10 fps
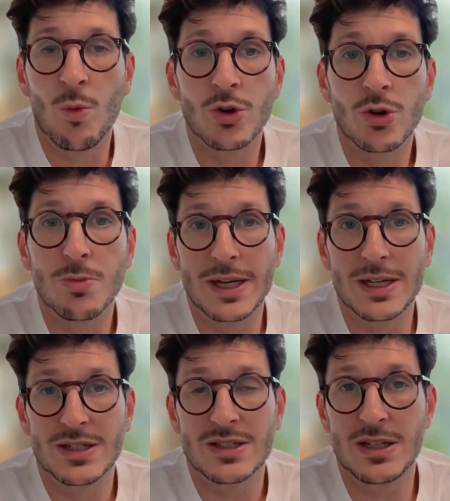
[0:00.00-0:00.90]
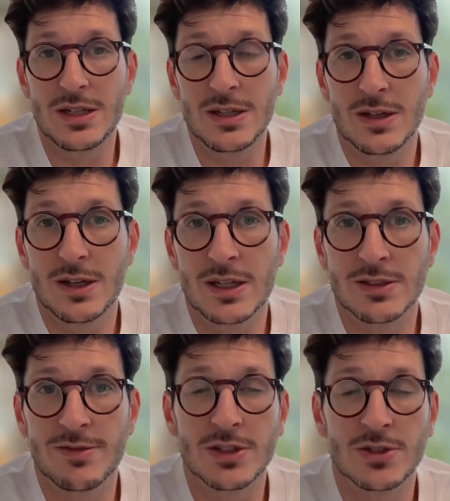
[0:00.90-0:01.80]
what you might see
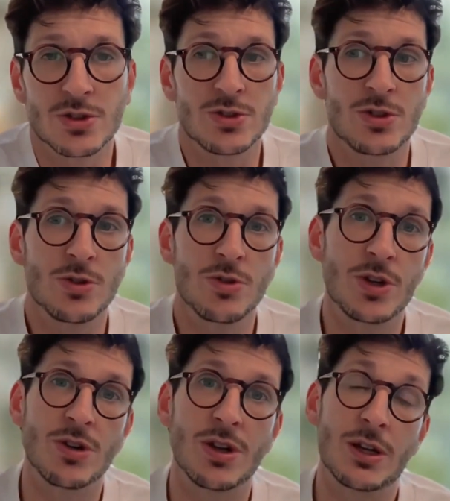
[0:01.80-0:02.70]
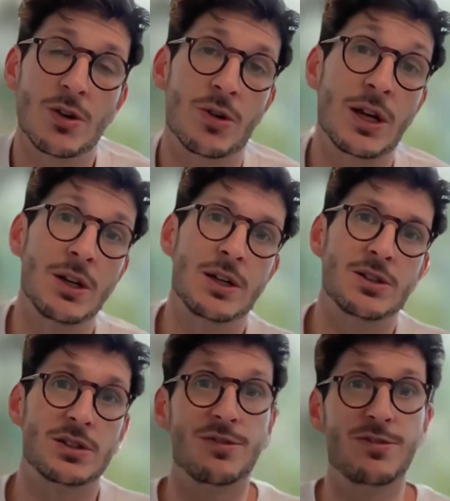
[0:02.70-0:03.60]
as a venture studio that you're like, okay,
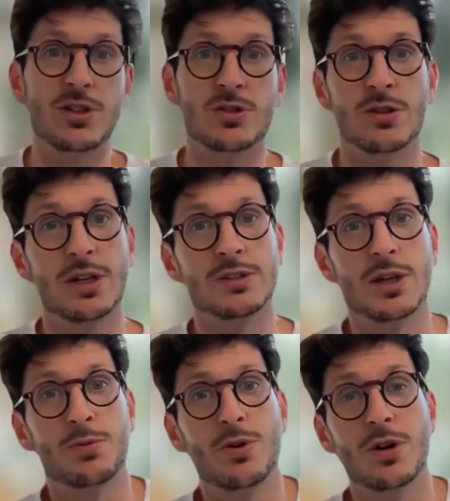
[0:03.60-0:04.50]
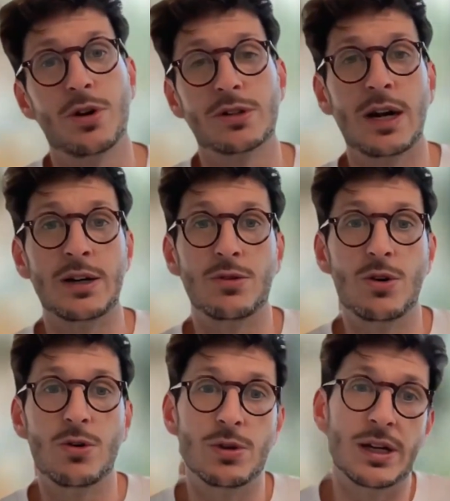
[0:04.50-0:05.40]
is this a feature? Is it a product? I
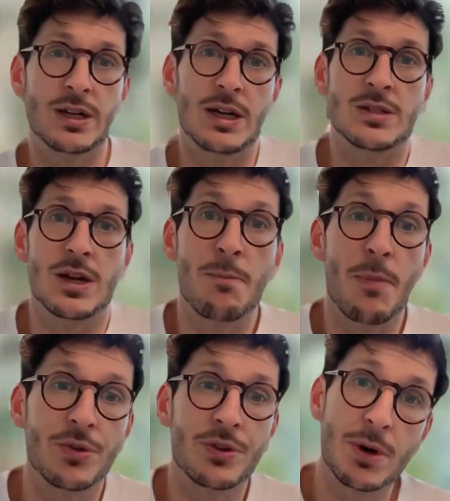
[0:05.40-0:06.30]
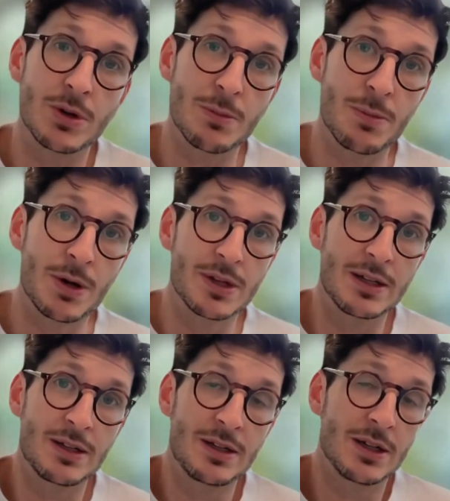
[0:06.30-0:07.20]
don't know. Like, is it a multi-million-pound
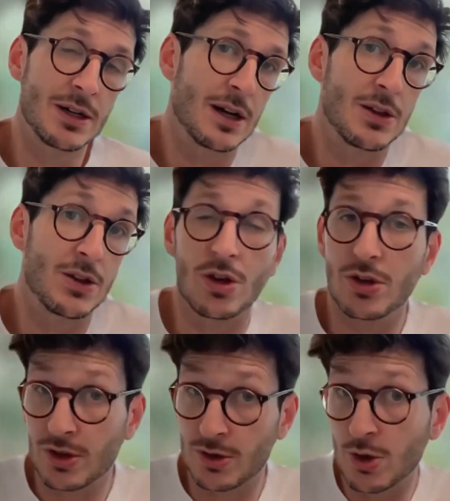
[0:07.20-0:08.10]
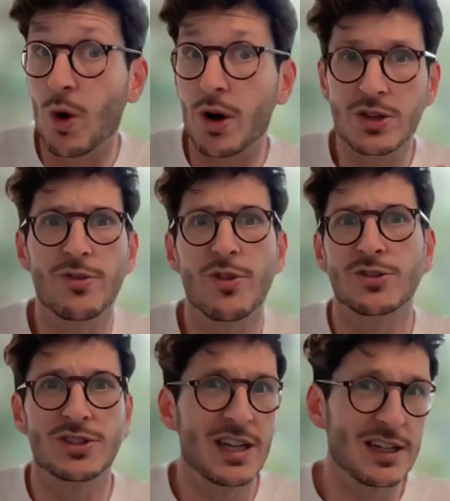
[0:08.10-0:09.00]
idea in the 1 year
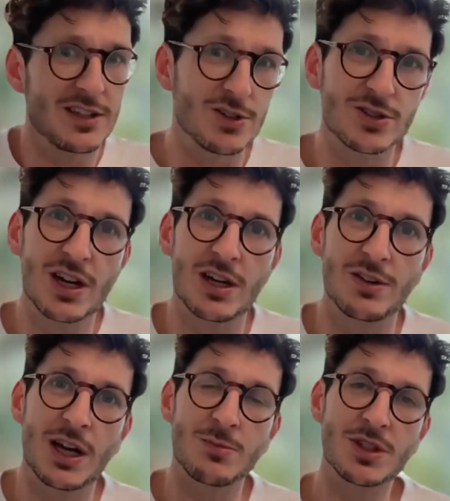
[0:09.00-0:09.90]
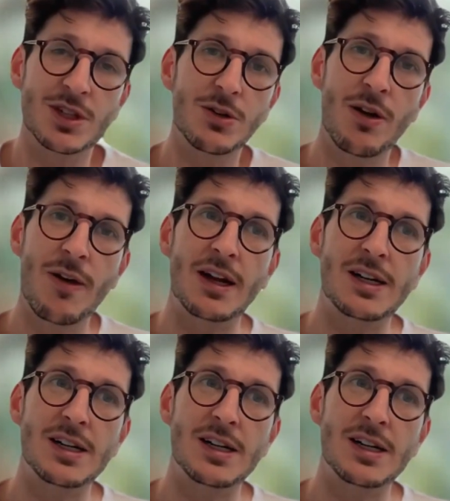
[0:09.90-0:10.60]
versus 10 years kind of timescale?